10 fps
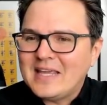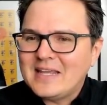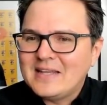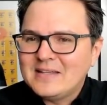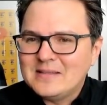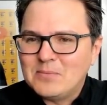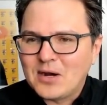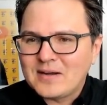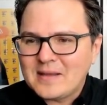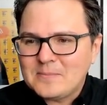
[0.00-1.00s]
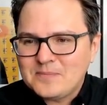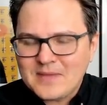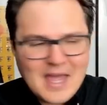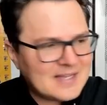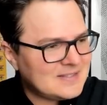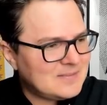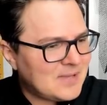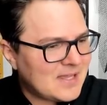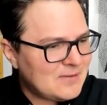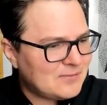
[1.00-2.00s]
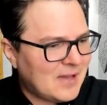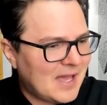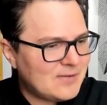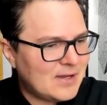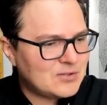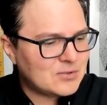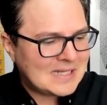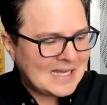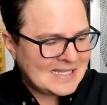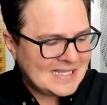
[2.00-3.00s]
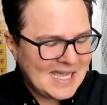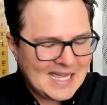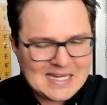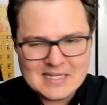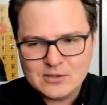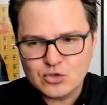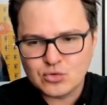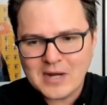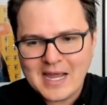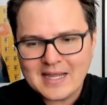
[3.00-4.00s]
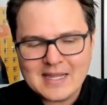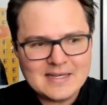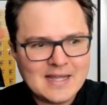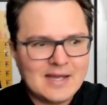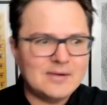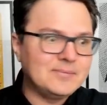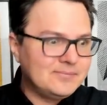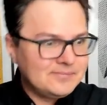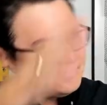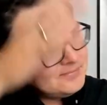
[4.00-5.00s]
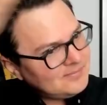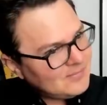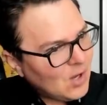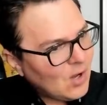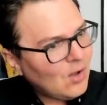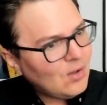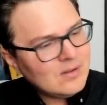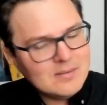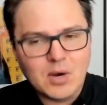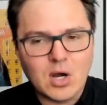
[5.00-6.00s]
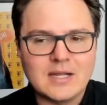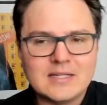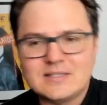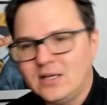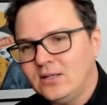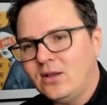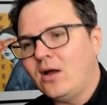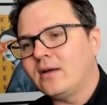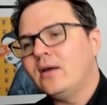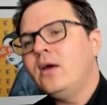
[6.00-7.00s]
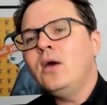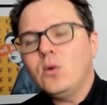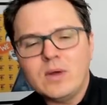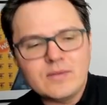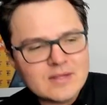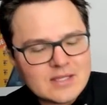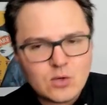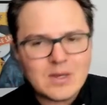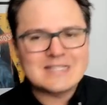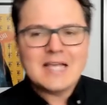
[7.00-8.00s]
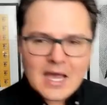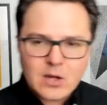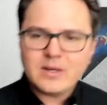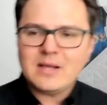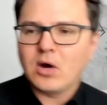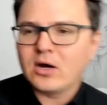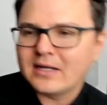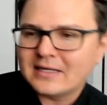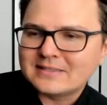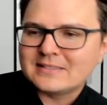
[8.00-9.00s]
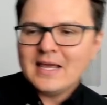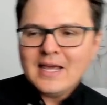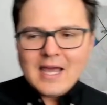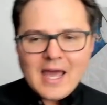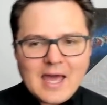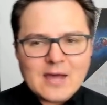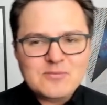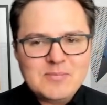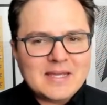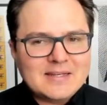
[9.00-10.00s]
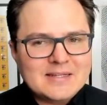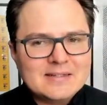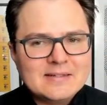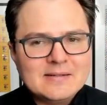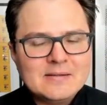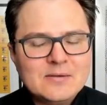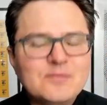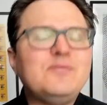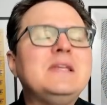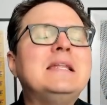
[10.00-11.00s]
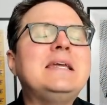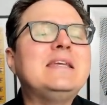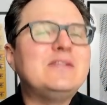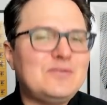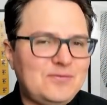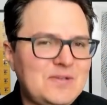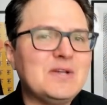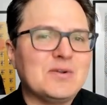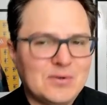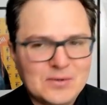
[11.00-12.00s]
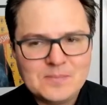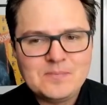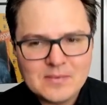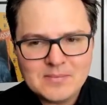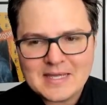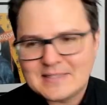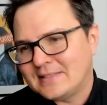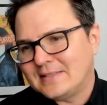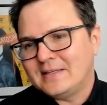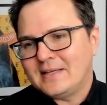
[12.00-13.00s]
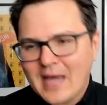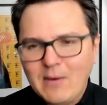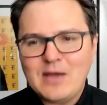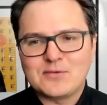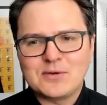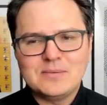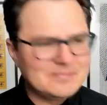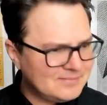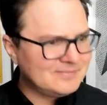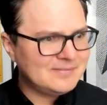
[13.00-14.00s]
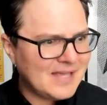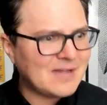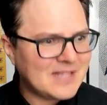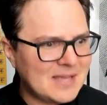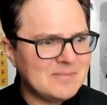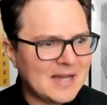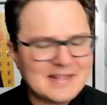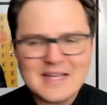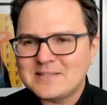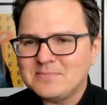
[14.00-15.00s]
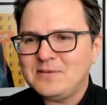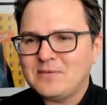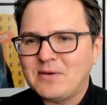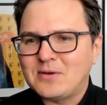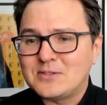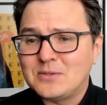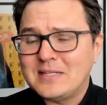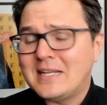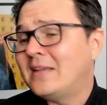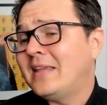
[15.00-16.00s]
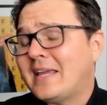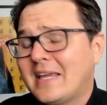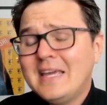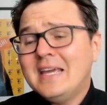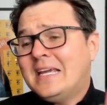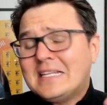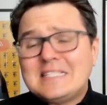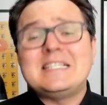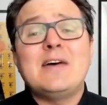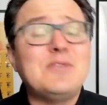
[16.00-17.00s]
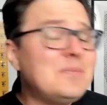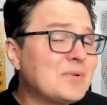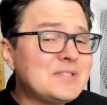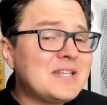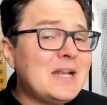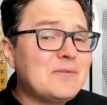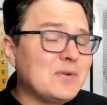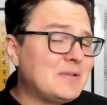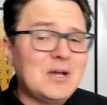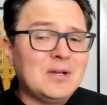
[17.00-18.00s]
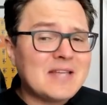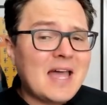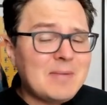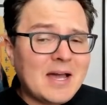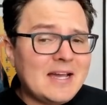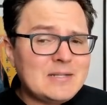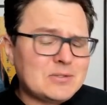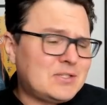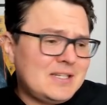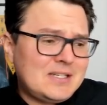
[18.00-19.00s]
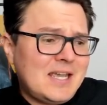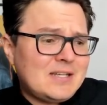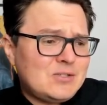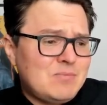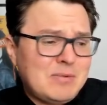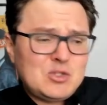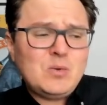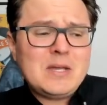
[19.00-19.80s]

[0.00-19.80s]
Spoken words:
in the market. S&P 500 again dragging down all markets along with it. U.S. equity markets have been feeling the fear, basically. However, you have to keep in mind the S&P 500 is only down like 7% from its all-time highs, which it hit maybe 2